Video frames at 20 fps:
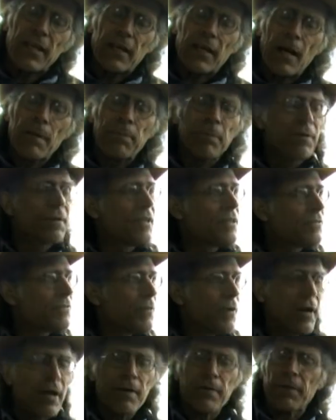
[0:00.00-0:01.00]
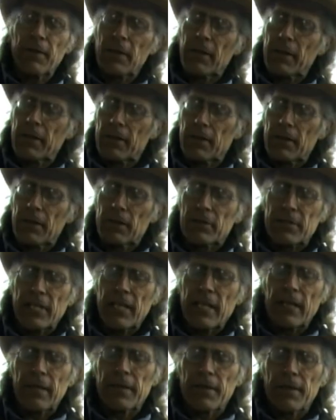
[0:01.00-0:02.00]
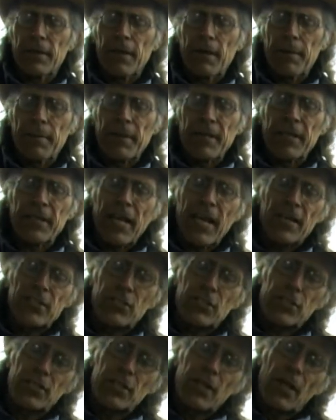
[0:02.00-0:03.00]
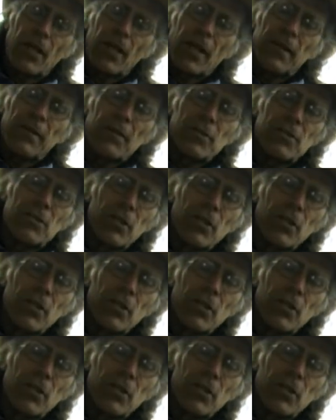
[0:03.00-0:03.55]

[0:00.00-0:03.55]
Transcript: a couple of these very, really little teeny um, indications, those